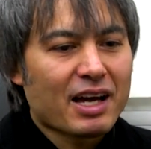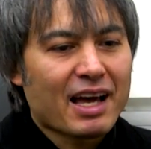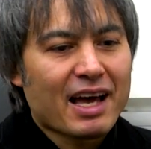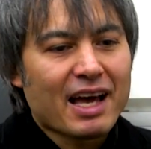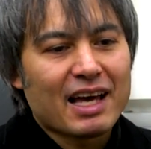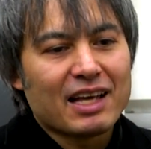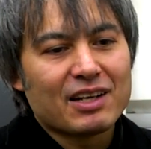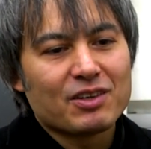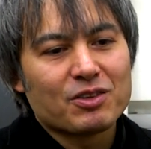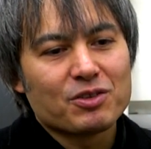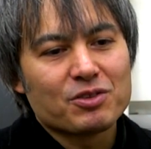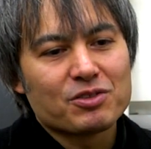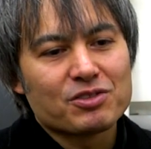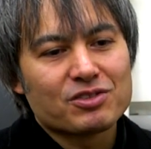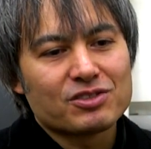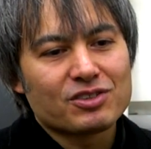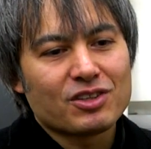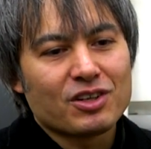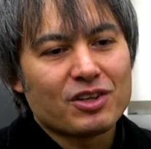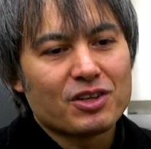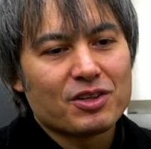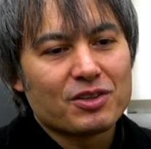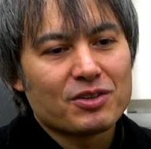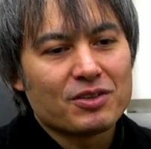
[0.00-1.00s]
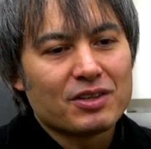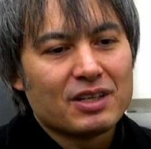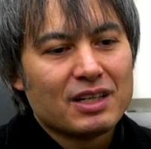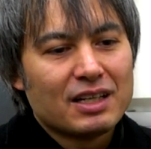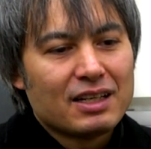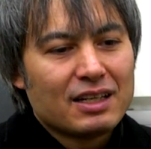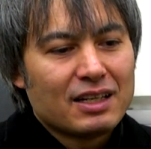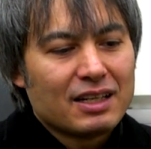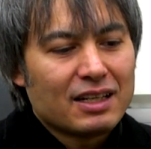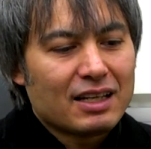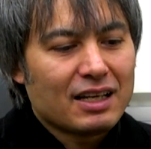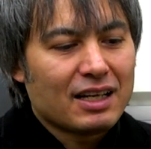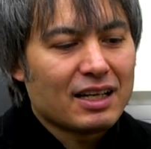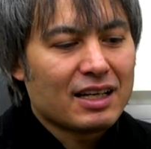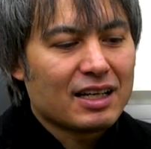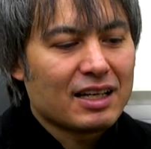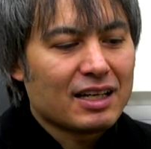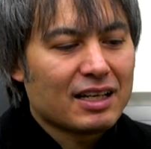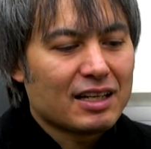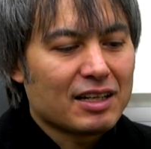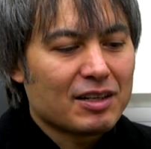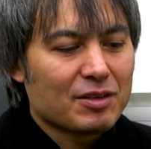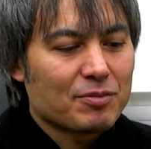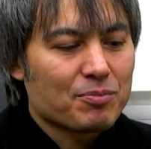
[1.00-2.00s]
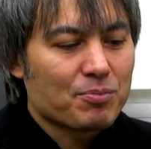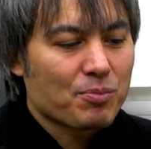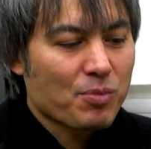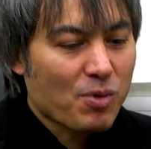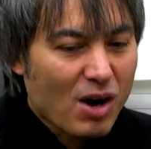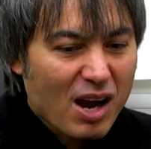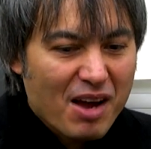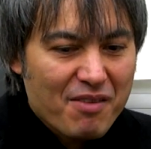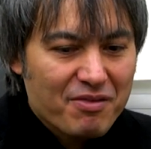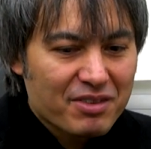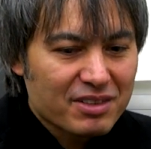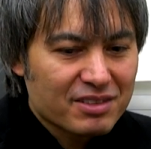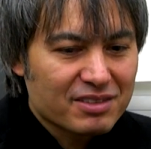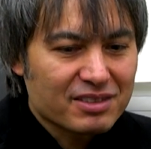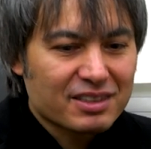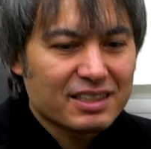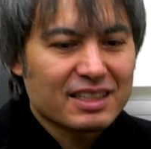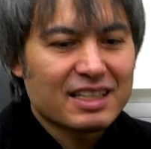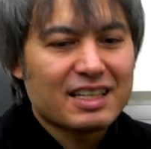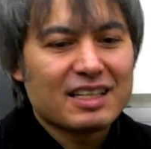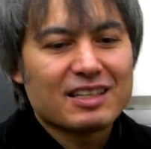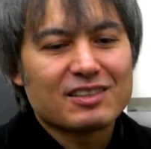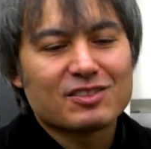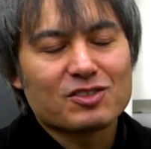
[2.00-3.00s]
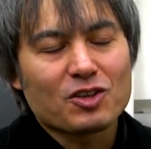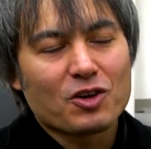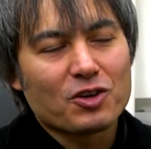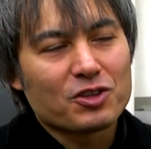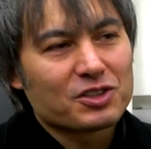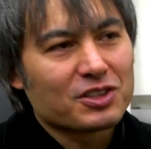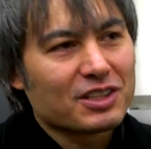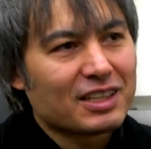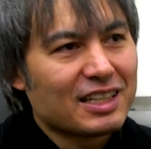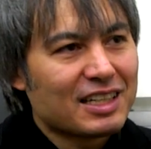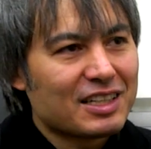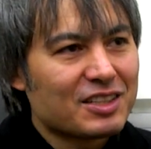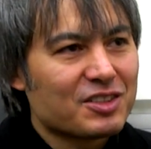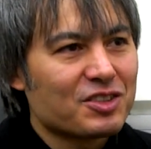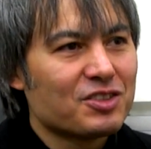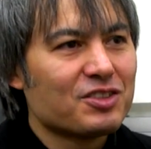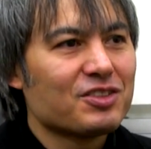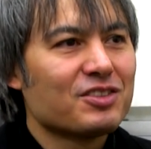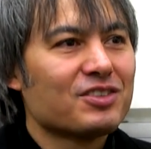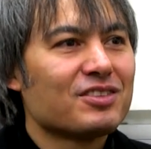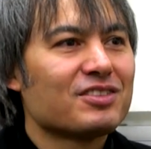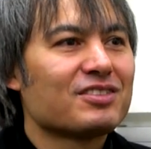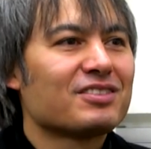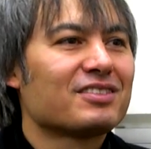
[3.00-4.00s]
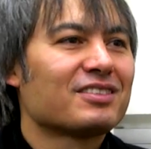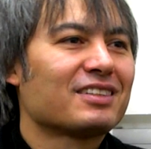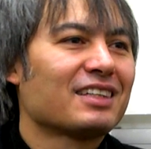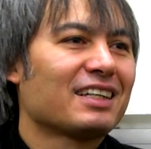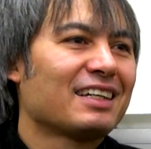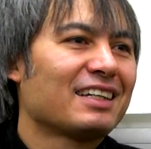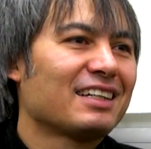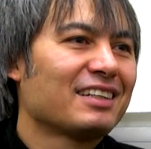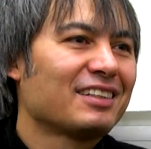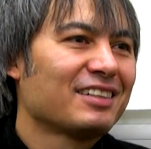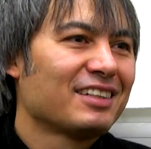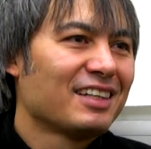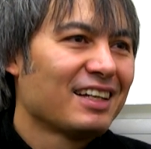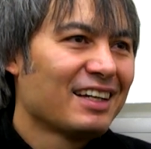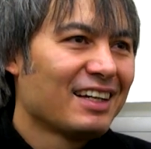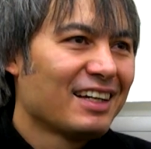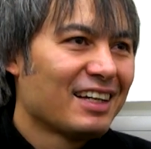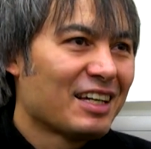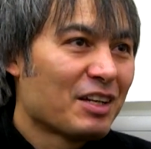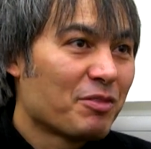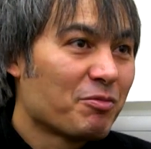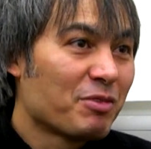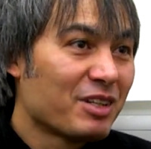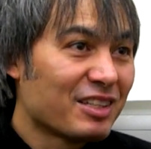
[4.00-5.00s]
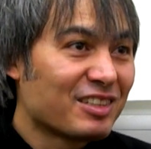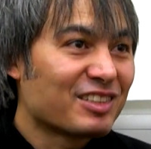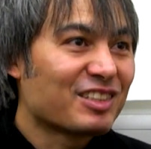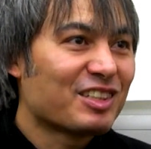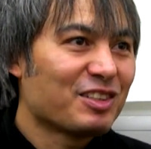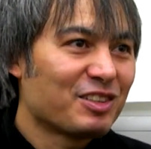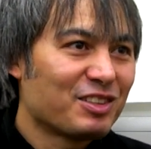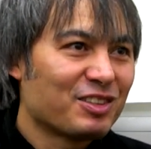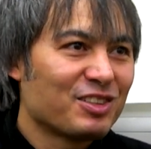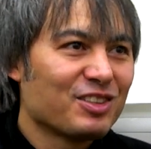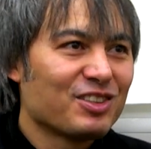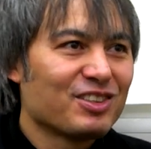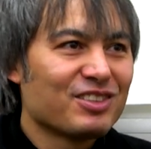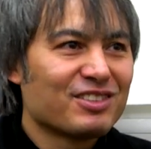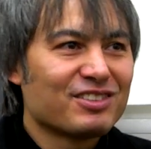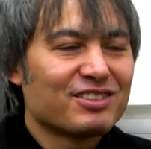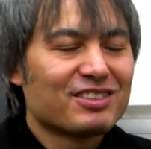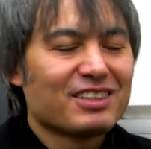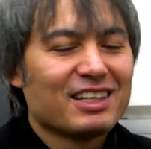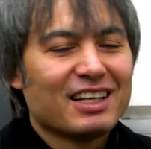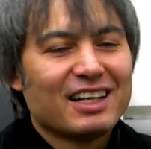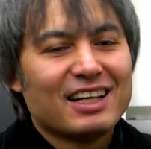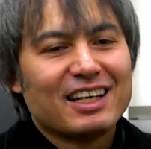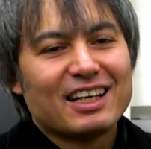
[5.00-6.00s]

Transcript: and also uh, privacy, social issues, uh, risk issues.